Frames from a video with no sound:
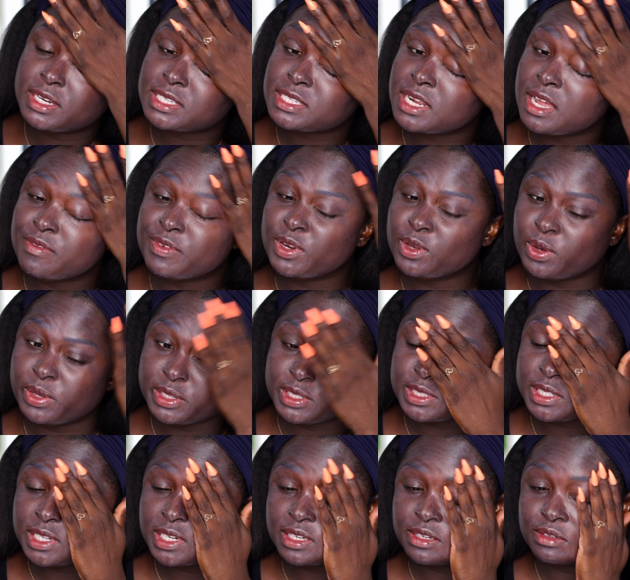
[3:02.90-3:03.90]
doesn't have any
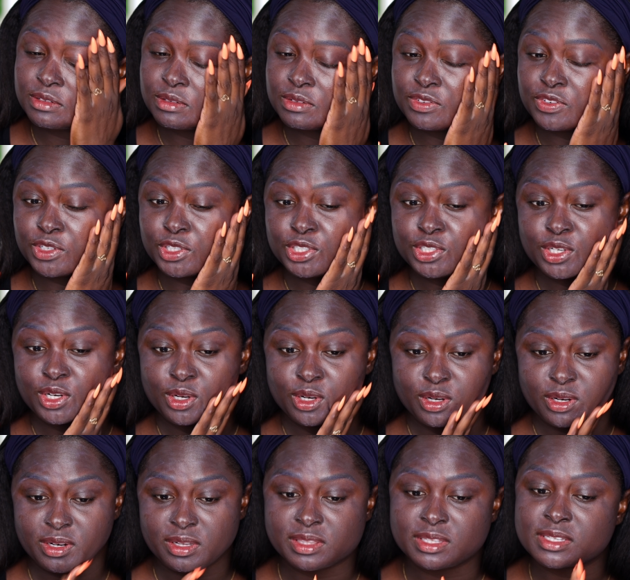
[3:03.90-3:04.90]
oils in it, for
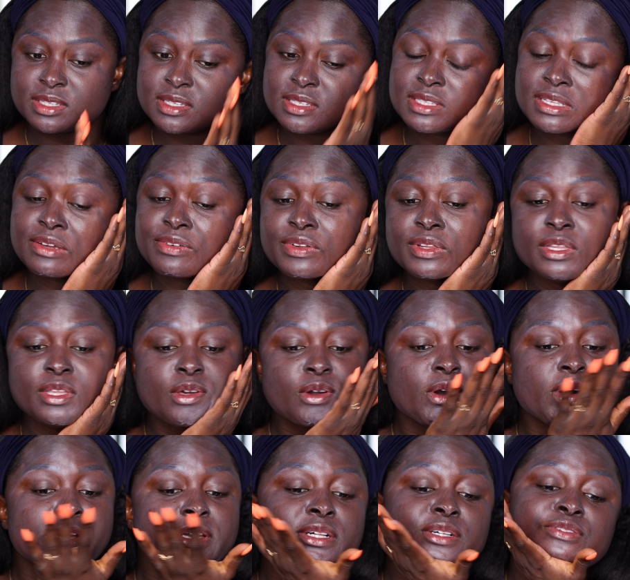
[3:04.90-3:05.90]
sure. This is definitely
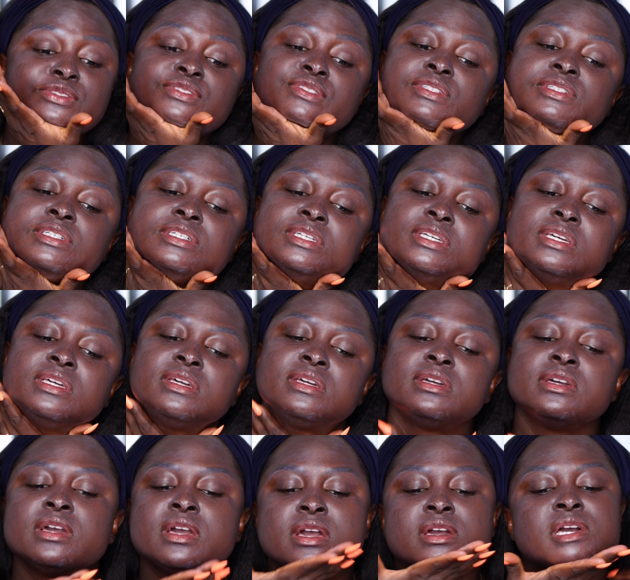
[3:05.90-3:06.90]
oil-free.
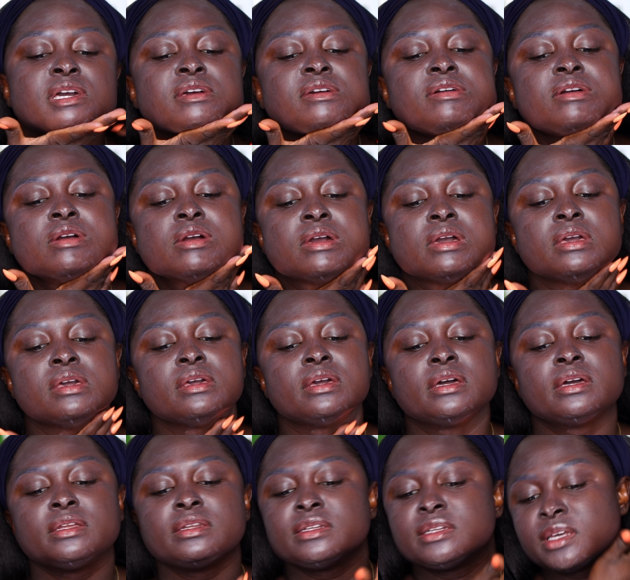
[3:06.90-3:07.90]

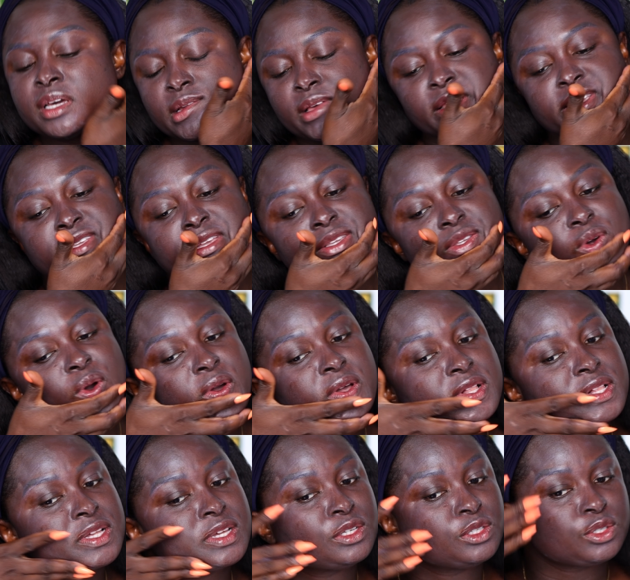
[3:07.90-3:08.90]
And it says
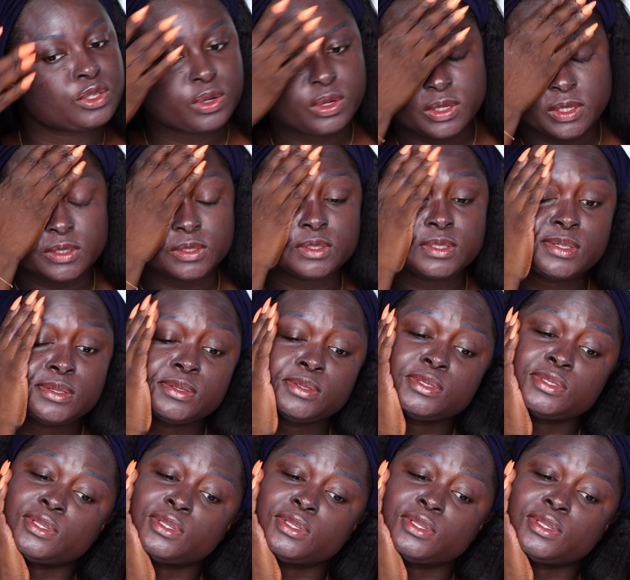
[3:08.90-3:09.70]
oil controlling too,